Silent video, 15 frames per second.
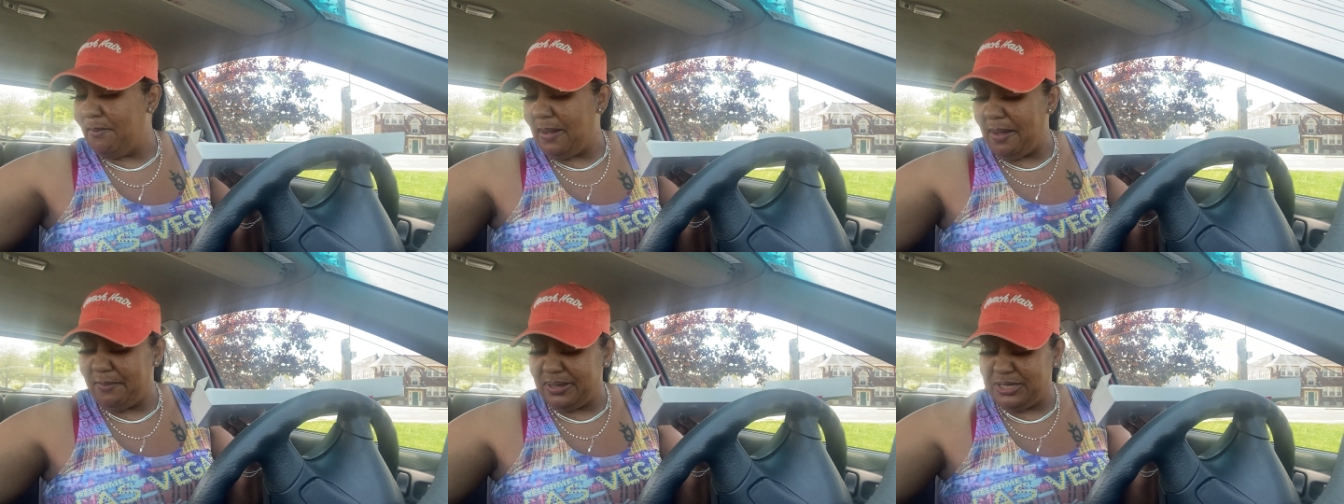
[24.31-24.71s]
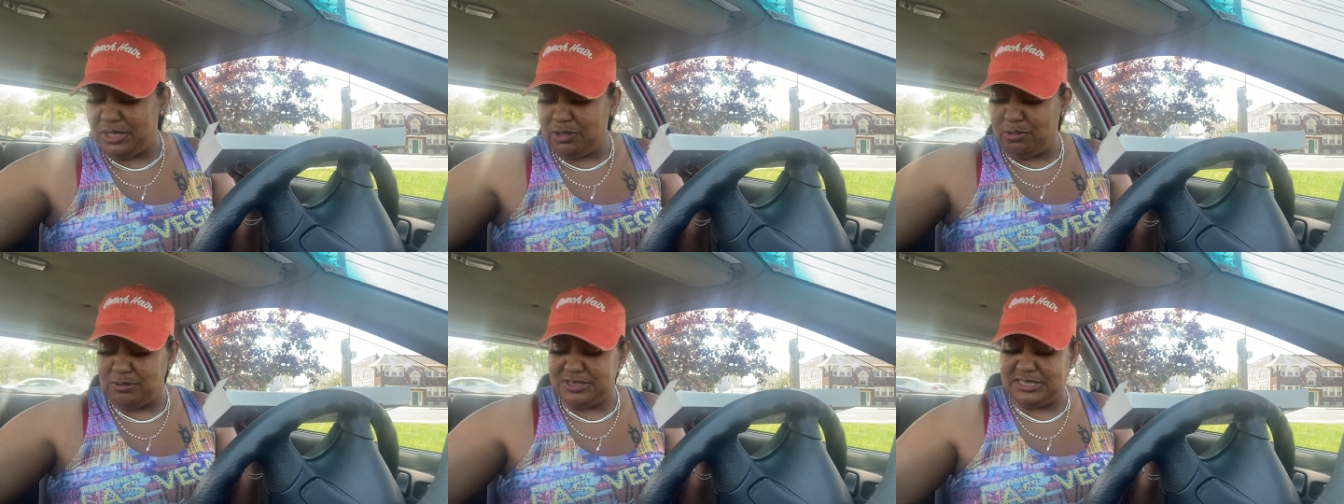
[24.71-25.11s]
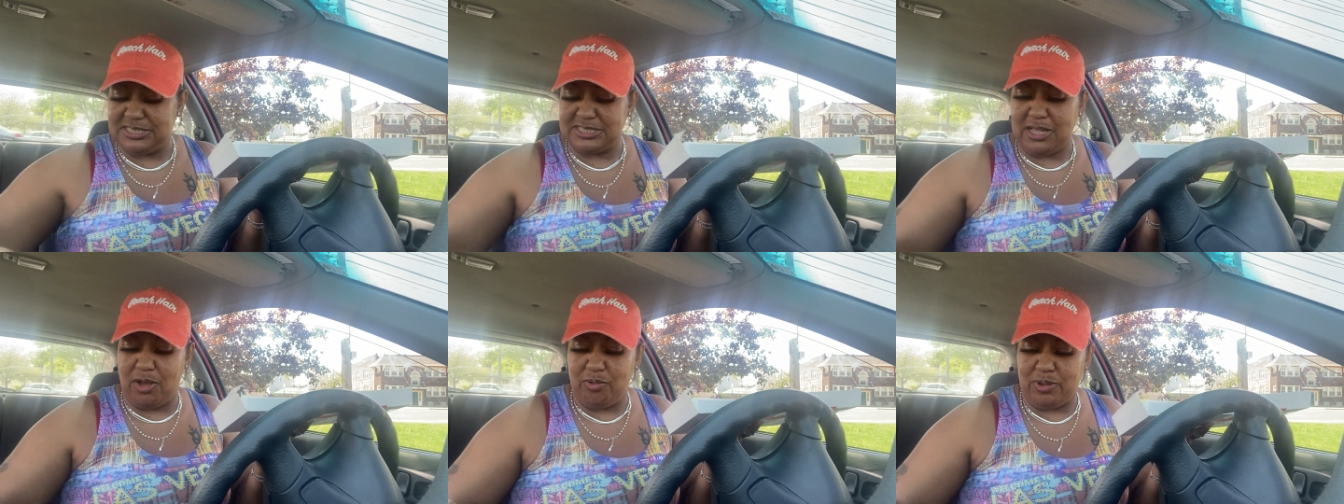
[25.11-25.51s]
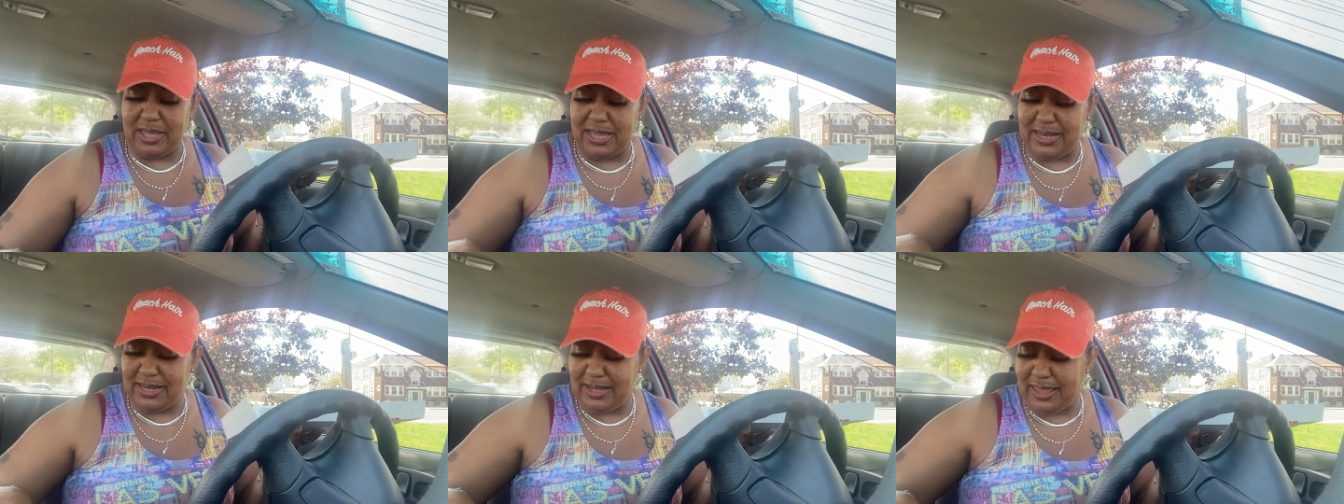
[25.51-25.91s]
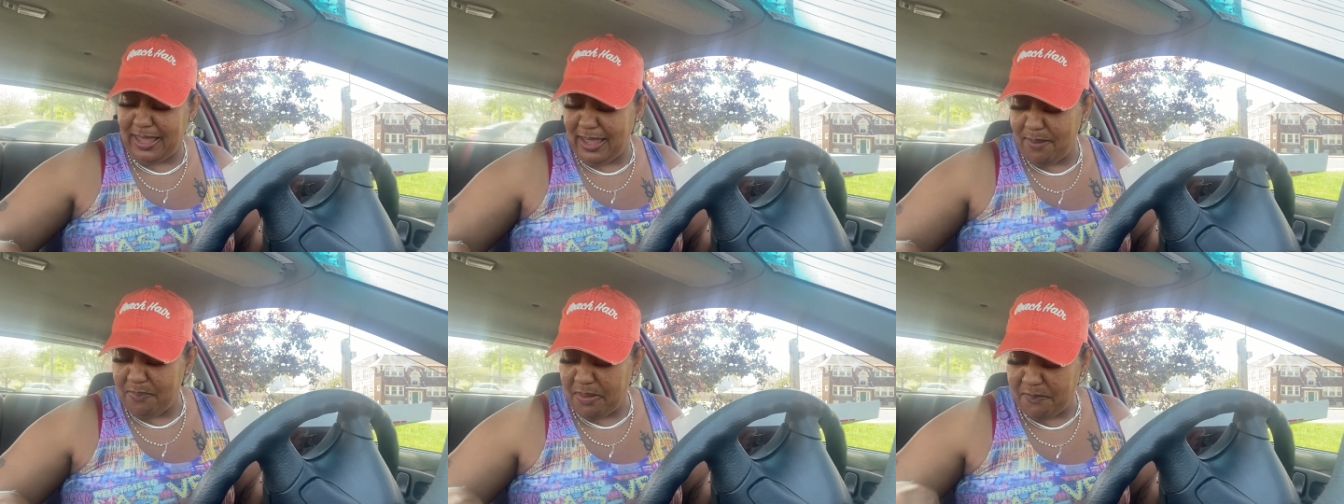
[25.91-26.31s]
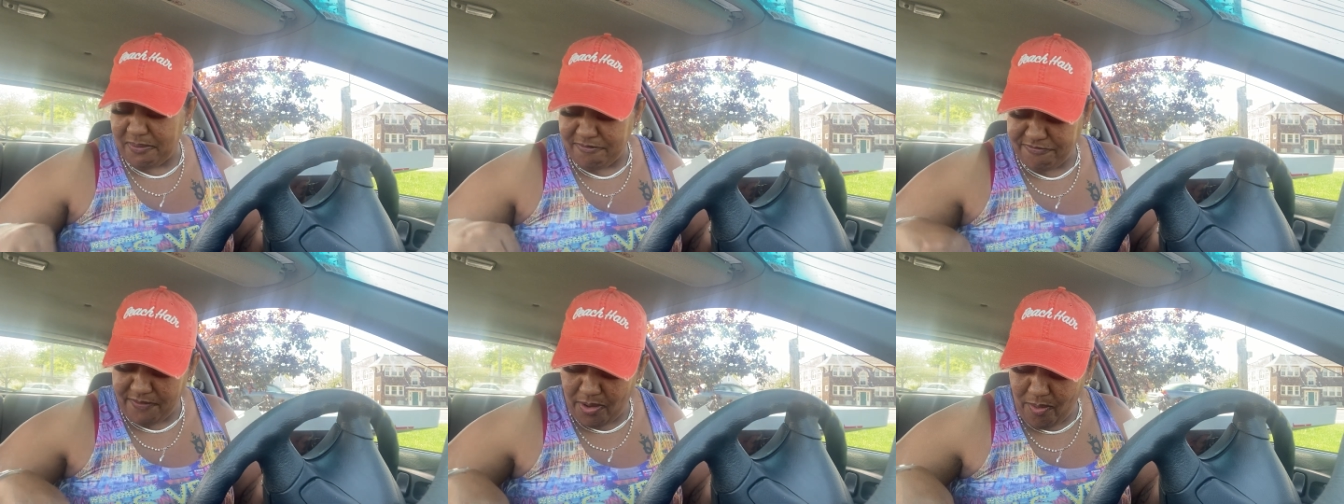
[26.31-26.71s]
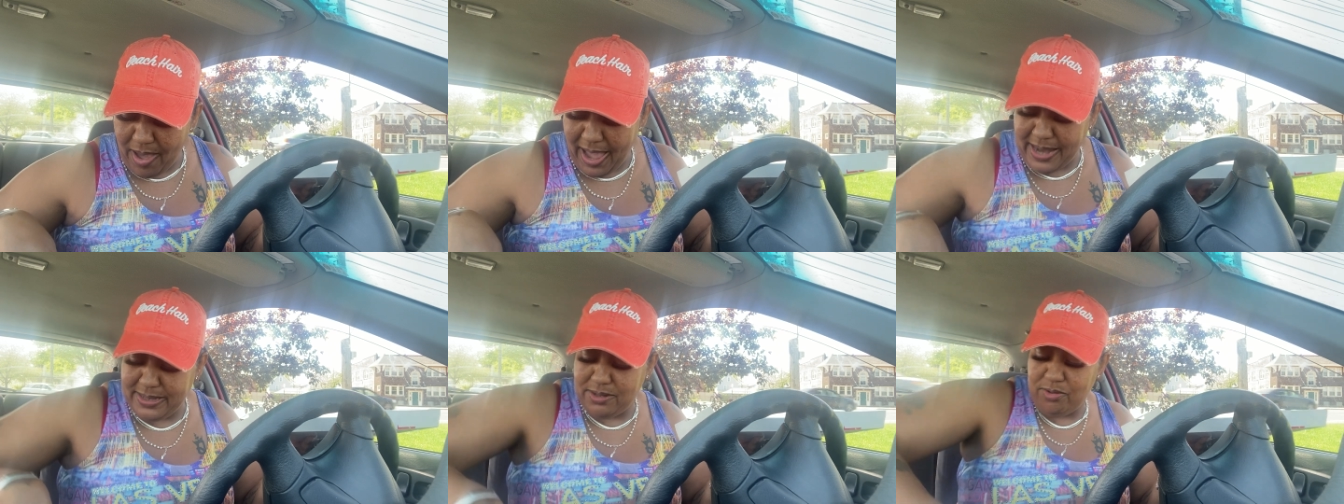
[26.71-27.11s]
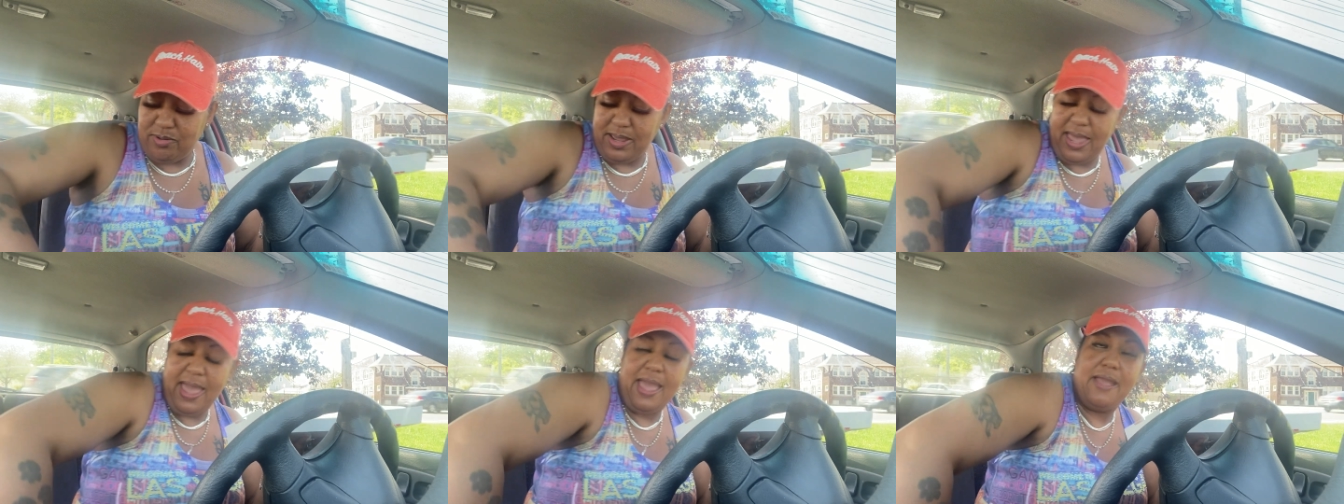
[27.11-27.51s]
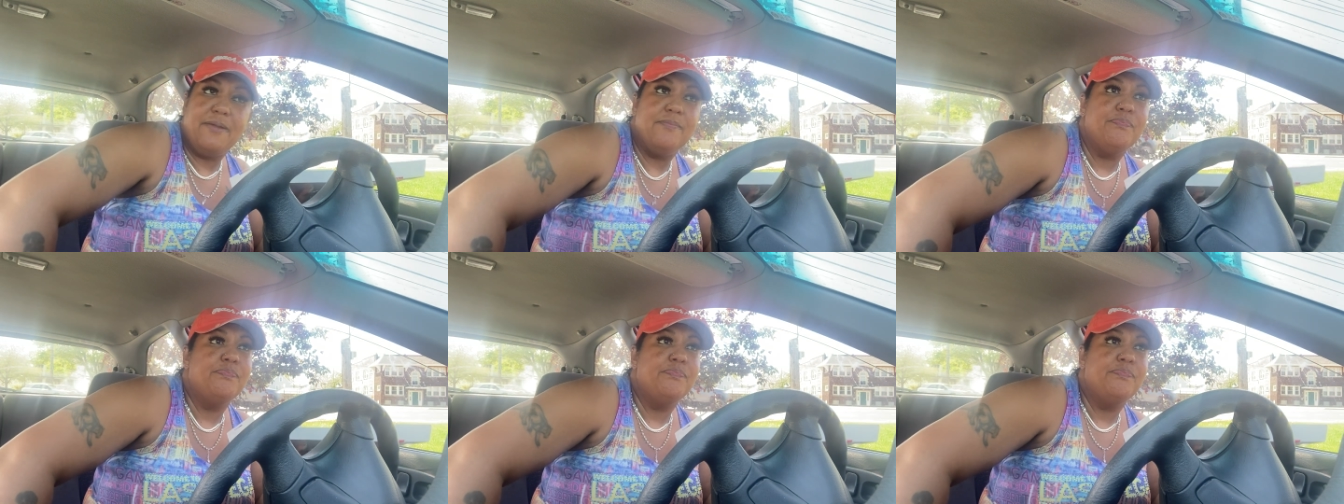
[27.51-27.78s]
Mama Dukes is going to get it in. But before I do that,